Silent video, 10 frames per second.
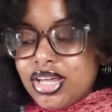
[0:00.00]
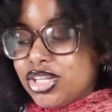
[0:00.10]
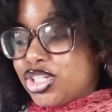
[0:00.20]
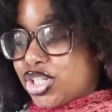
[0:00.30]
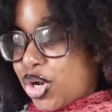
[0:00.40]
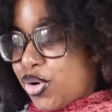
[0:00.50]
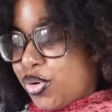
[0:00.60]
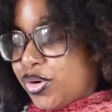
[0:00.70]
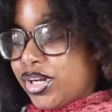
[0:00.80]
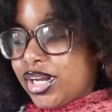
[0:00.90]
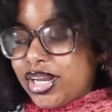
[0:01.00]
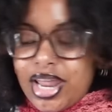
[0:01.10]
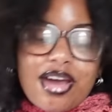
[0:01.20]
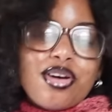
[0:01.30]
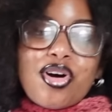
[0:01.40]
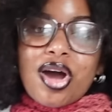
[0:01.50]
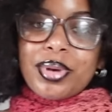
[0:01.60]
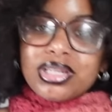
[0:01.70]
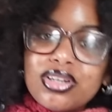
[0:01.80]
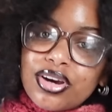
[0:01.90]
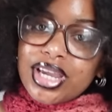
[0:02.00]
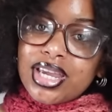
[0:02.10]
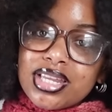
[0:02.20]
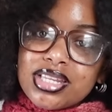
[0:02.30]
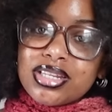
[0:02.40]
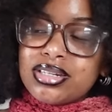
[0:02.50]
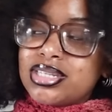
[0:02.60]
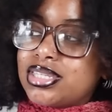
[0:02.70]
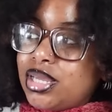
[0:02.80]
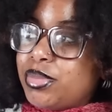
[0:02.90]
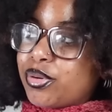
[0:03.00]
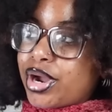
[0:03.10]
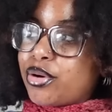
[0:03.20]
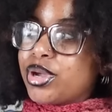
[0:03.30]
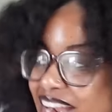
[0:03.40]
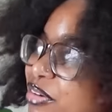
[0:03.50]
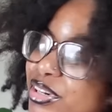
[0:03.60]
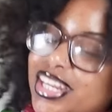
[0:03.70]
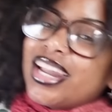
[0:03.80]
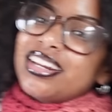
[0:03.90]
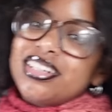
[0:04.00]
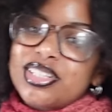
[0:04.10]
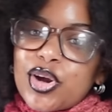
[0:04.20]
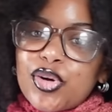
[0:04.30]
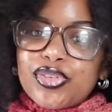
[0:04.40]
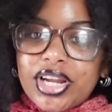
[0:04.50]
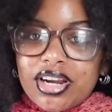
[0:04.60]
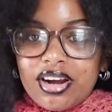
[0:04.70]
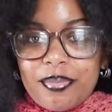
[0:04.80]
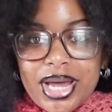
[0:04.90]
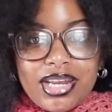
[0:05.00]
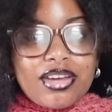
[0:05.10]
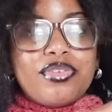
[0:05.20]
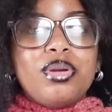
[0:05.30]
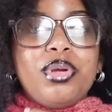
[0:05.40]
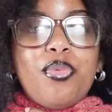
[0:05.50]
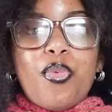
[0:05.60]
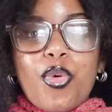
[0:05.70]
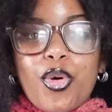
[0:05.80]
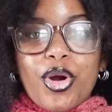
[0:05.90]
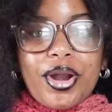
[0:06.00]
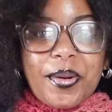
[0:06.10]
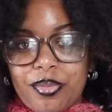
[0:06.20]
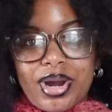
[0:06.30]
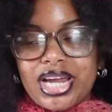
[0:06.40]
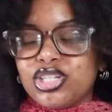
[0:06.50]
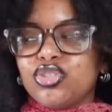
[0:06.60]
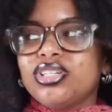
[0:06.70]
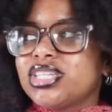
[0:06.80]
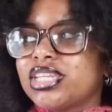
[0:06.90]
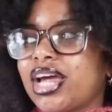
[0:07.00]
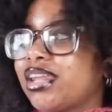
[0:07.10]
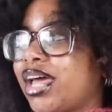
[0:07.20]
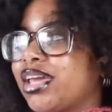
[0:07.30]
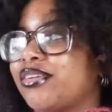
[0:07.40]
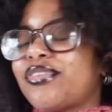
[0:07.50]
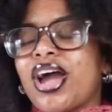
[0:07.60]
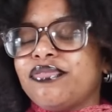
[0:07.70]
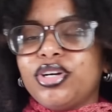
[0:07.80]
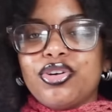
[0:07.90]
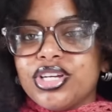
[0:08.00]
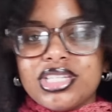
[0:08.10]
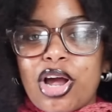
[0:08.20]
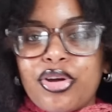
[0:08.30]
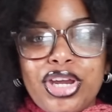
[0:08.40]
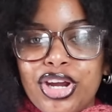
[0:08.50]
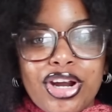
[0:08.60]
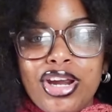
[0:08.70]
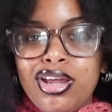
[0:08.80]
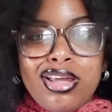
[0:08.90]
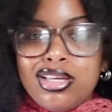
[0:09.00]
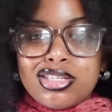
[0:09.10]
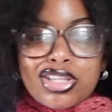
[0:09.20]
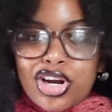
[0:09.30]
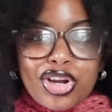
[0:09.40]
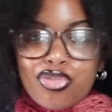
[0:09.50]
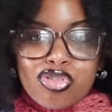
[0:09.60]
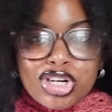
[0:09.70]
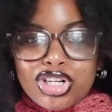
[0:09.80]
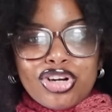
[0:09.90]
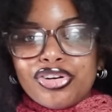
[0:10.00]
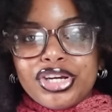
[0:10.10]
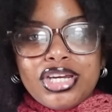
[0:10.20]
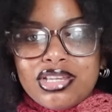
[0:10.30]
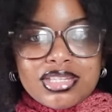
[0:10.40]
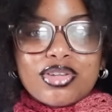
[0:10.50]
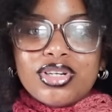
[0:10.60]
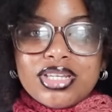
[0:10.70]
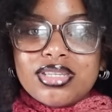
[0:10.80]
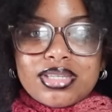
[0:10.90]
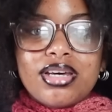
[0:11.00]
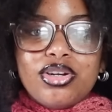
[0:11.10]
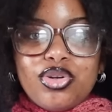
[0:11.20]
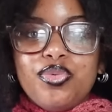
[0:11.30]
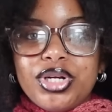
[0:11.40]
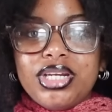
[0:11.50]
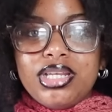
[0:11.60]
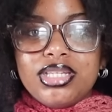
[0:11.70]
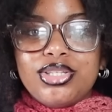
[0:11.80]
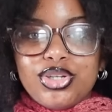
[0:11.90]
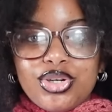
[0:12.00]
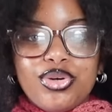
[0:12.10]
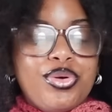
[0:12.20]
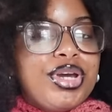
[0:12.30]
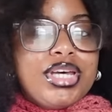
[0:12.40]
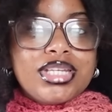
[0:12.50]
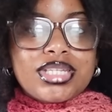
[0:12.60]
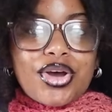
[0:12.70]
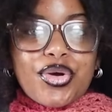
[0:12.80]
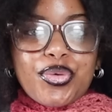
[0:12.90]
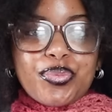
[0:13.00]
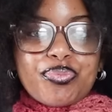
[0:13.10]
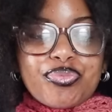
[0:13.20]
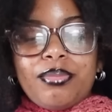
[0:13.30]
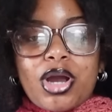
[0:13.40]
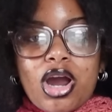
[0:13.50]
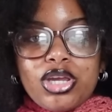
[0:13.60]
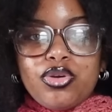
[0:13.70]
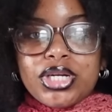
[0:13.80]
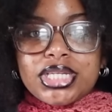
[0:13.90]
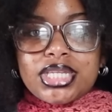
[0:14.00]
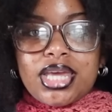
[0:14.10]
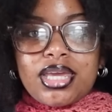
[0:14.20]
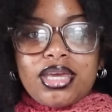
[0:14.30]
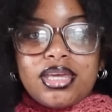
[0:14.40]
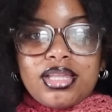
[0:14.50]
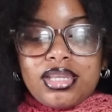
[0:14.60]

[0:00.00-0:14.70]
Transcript: So now I'm about to go ahead and steam it right quick. I really like this scarf. Like, girl, my neck finna be warm. Mind you, it's not like 5 degrees out here. It's 30-40 degrees, so this is gonna do what it needs to do. So I'm gonna call you in a second.